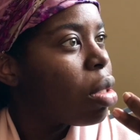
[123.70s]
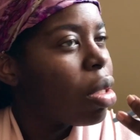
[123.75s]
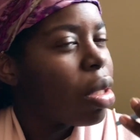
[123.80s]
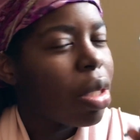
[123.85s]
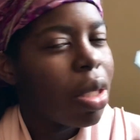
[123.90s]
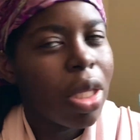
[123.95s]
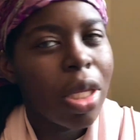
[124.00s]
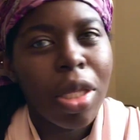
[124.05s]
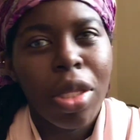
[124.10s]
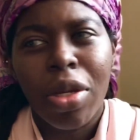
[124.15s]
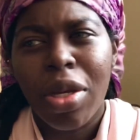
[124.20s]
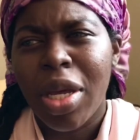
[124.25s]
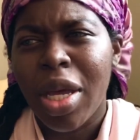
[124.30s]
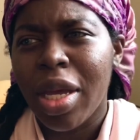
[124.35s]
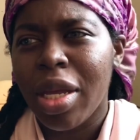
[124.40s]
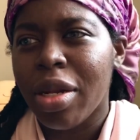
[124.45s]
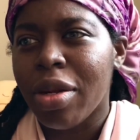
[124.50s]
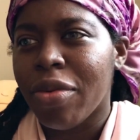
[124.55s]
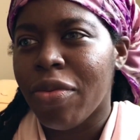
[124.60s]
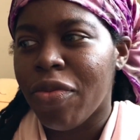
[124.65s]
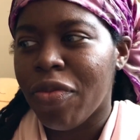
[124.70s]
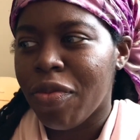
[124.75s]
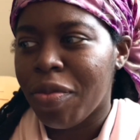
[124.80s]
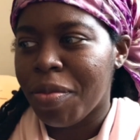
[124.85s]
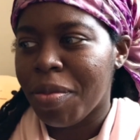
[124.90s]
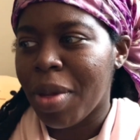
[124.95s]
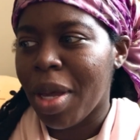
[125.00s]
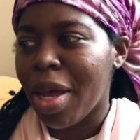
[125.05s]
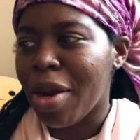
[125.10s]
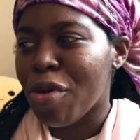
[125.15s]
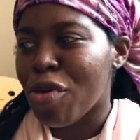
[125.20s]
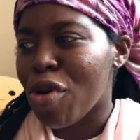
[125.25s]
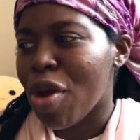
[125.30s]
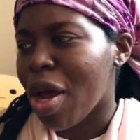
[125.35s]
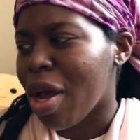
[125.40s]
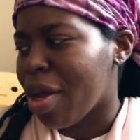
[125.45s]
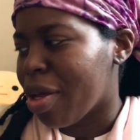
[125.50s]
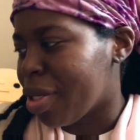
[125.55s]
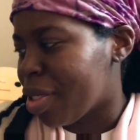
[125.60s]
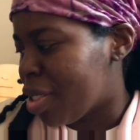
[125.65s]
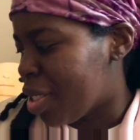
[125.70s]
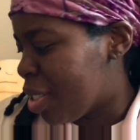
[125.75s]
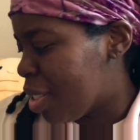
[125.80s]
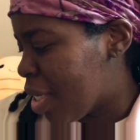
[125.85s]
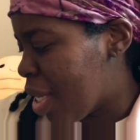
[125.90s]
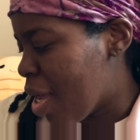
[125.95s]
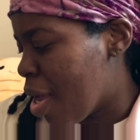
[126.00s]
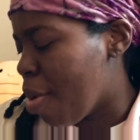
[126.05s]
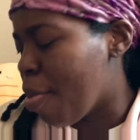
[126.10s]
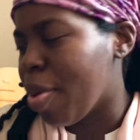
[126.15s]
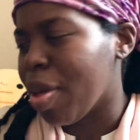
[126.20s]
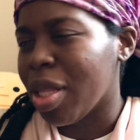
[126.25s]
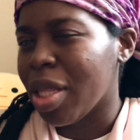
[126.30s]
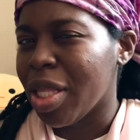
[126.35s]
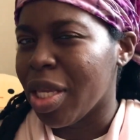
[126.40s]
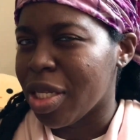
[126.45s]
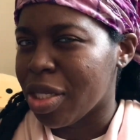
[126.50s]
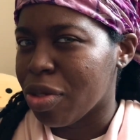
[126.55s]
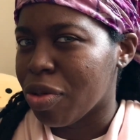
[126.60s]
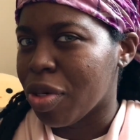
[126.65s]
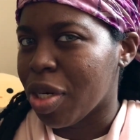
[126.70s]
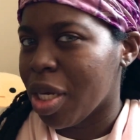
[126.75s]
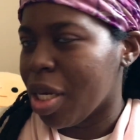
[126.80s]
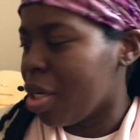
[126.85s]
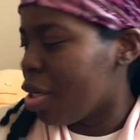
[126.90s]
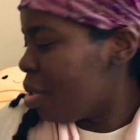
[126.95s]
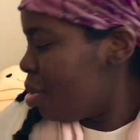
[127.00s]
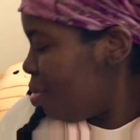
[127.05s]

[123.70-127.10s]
they look kind of, I don't know how else to say it, but lizardy.